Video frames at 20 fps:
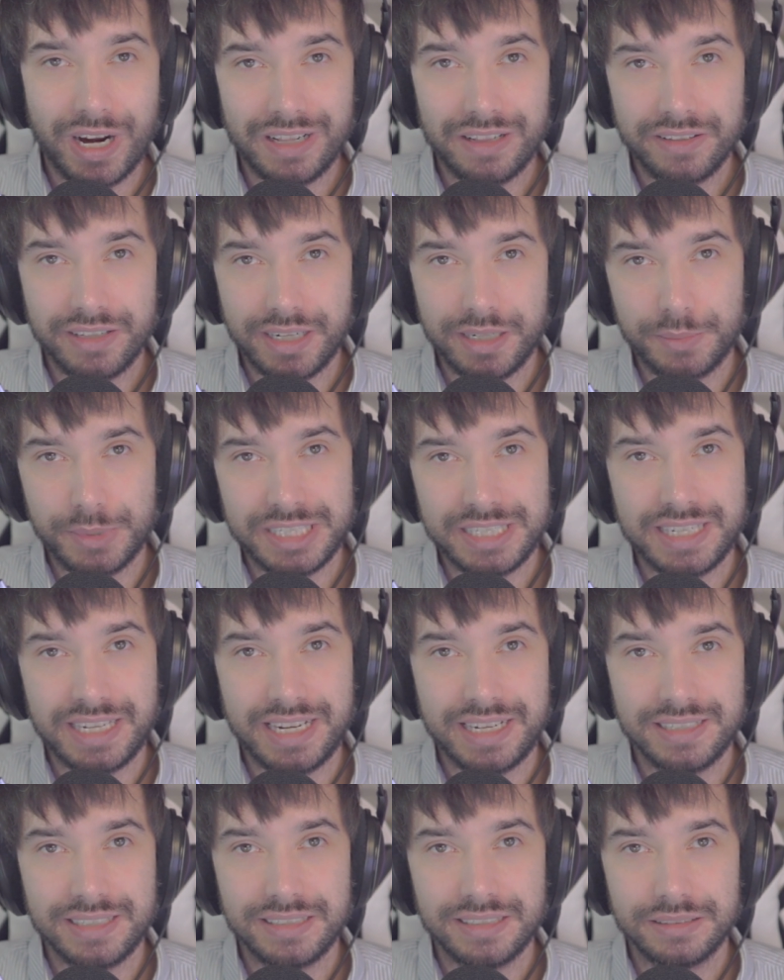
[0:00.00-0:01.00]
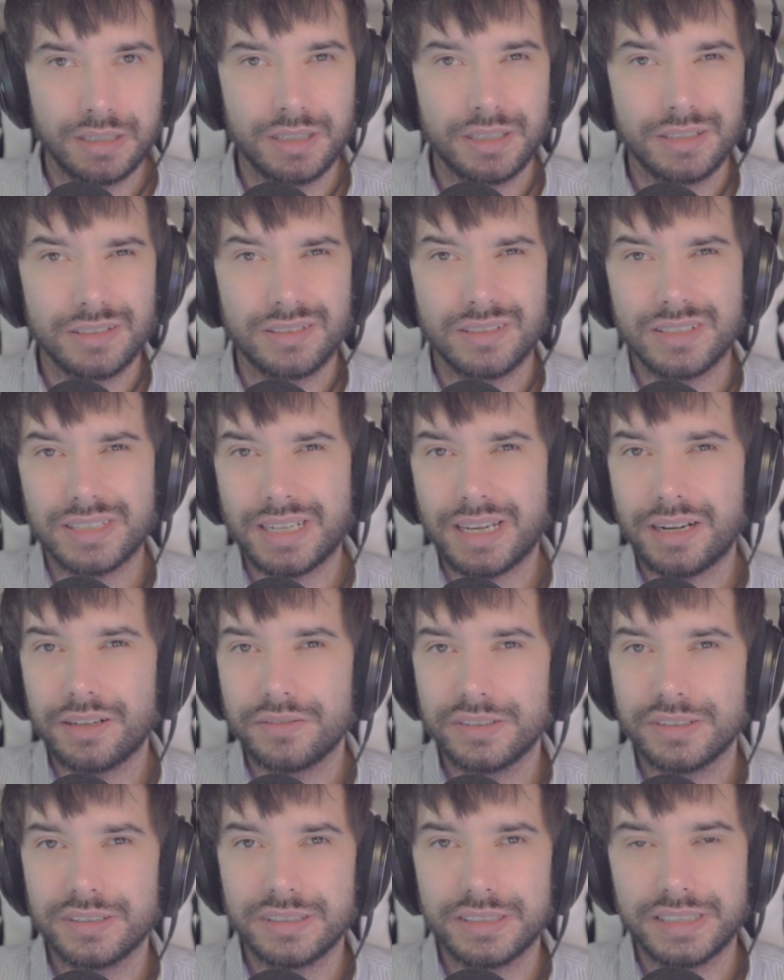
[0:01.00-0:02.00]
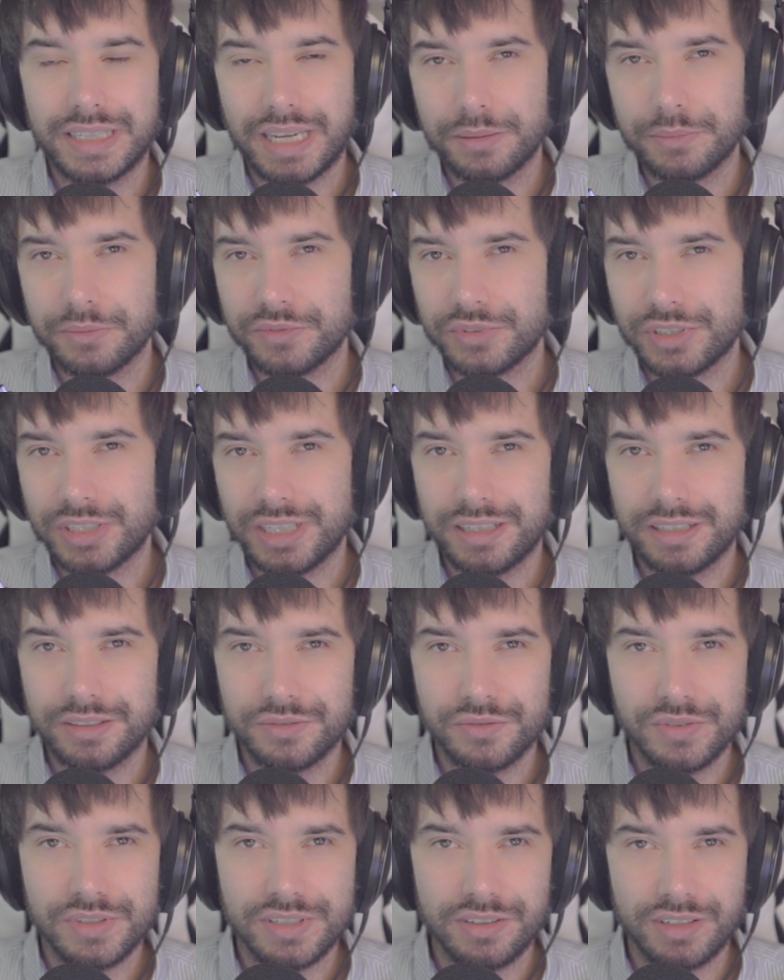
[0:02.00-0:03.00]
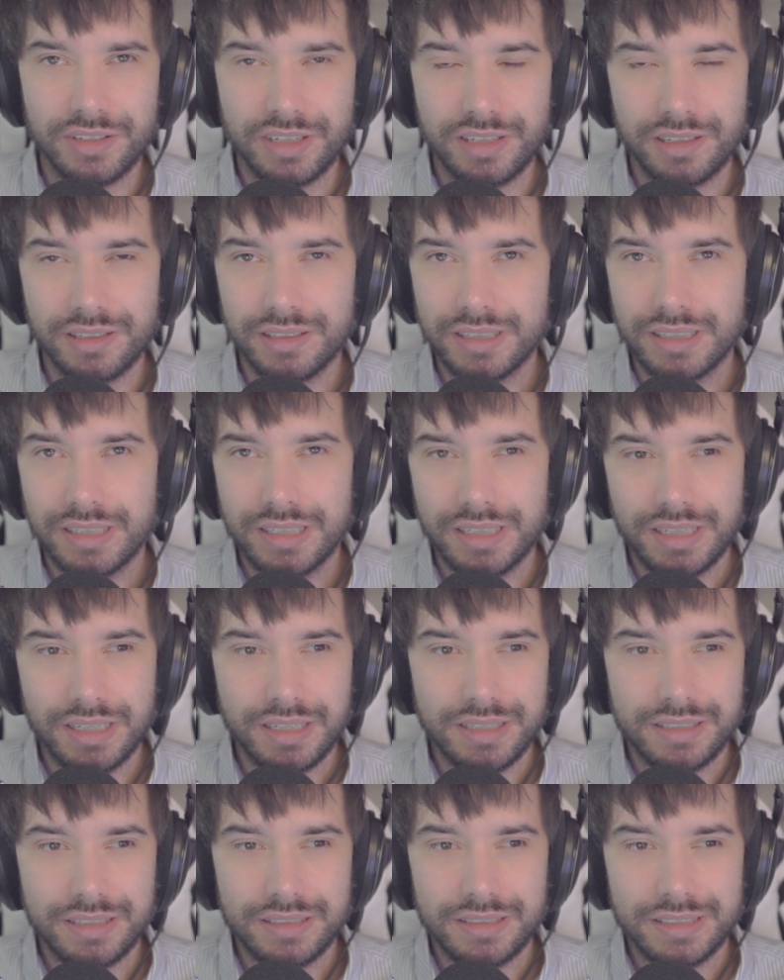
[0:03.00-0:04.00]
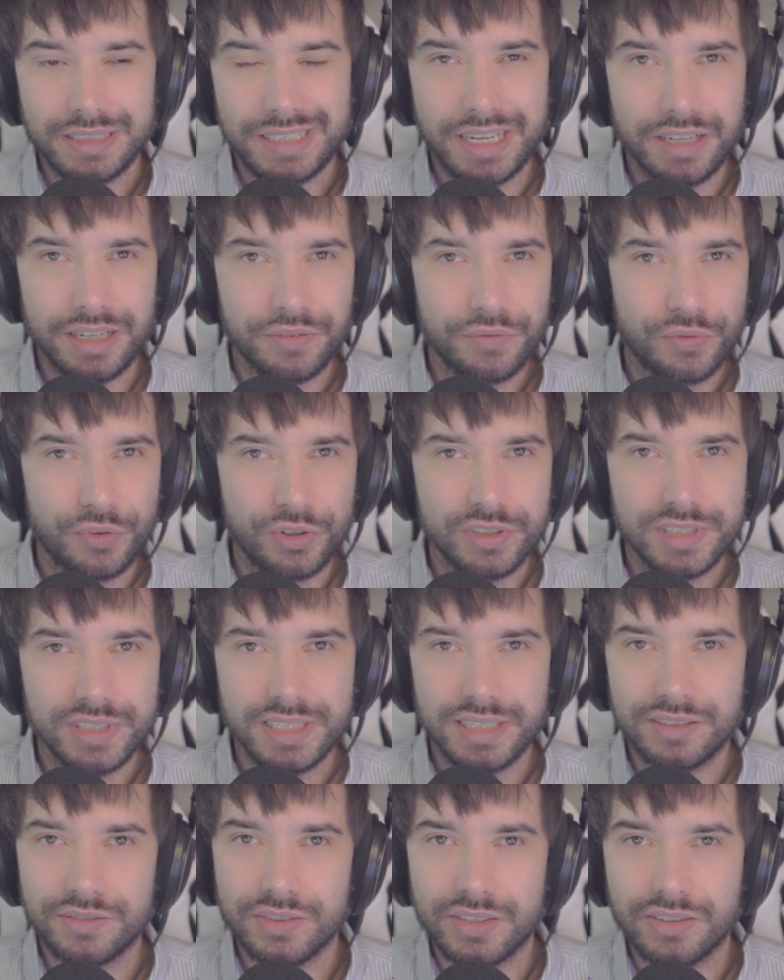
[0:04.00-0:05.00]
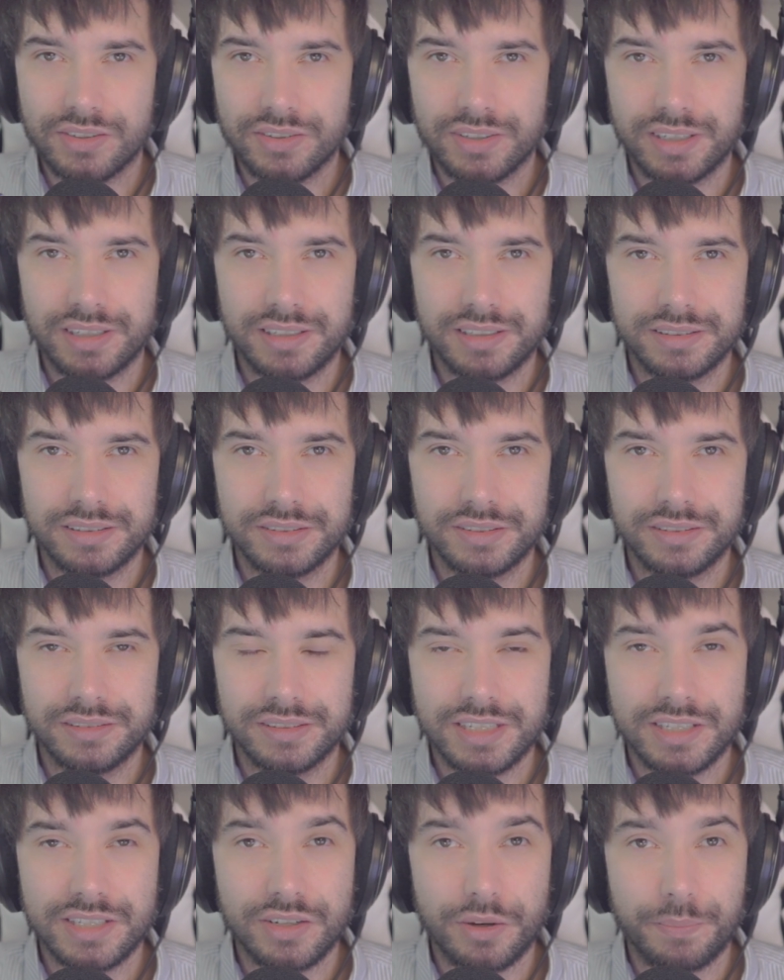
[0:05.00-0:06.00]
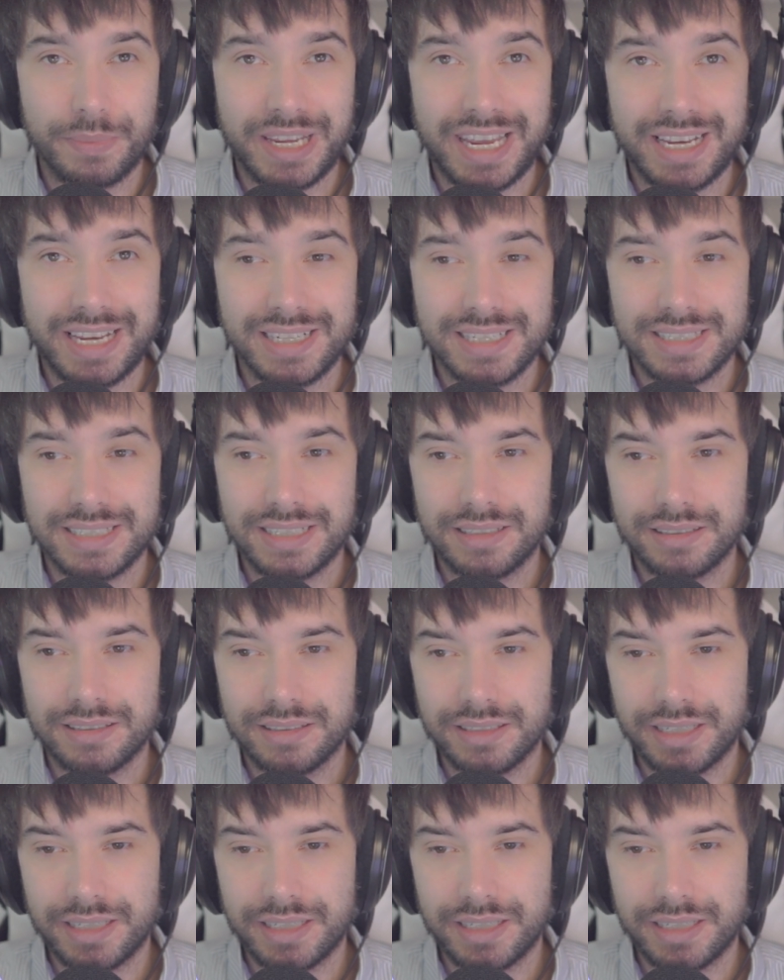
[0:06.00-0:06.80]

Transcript: enemy is casting. So it's kind of a game of chicken, who's gonna kick first and who's gonna stop casting.